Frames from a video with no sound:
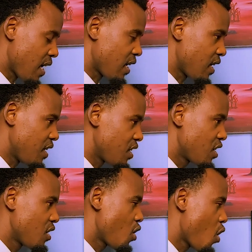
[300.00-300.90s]
and
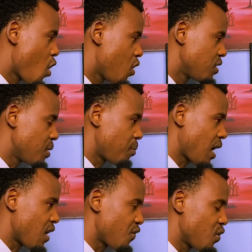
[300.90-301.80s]
click on the
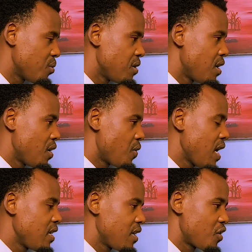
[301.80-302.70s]
platform,
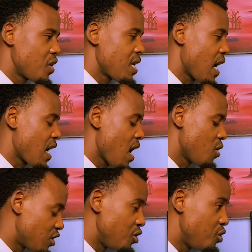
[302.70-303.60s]
right? Create account.
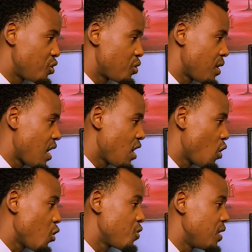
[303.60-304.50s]
As a new trader,
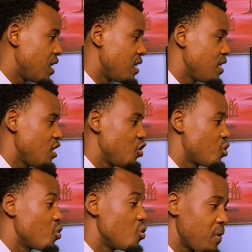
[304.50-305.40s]
all you need is
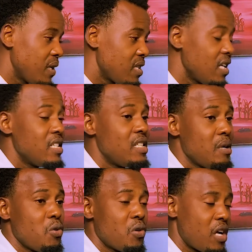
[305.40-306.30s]
to create a
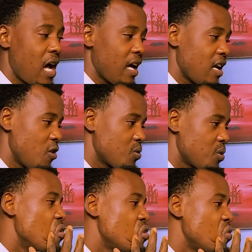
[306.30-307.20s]
demo account,
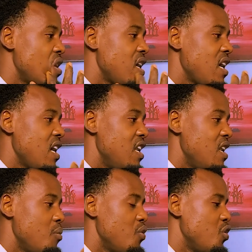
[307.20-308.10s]
which will
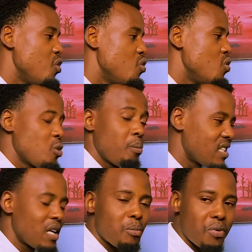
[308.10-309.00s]
enable you to
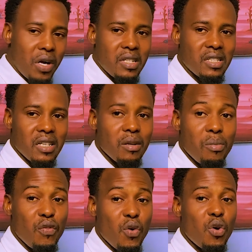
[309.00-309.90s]
start practicing
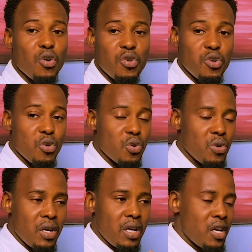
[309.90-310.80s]
before you
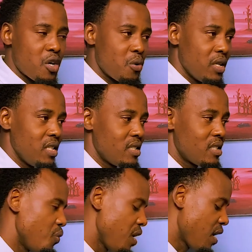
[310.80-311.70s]
credit
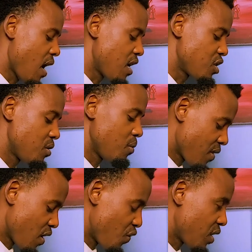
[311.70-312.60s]
with cash.
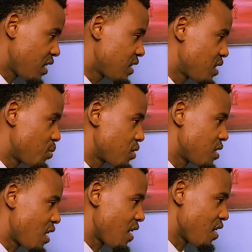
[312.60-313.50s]
If you click this
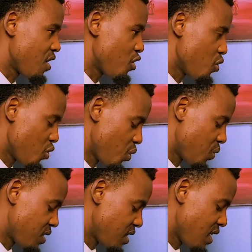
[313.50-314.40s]
button right here, you
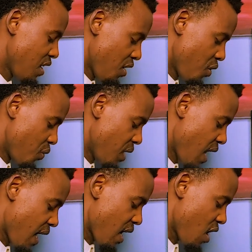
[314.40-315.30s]
will see a real
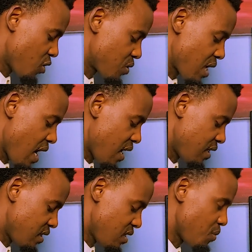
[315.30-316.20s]
account
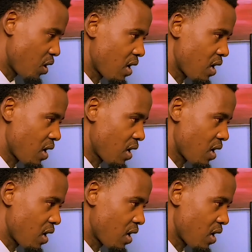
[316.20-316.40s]
and demo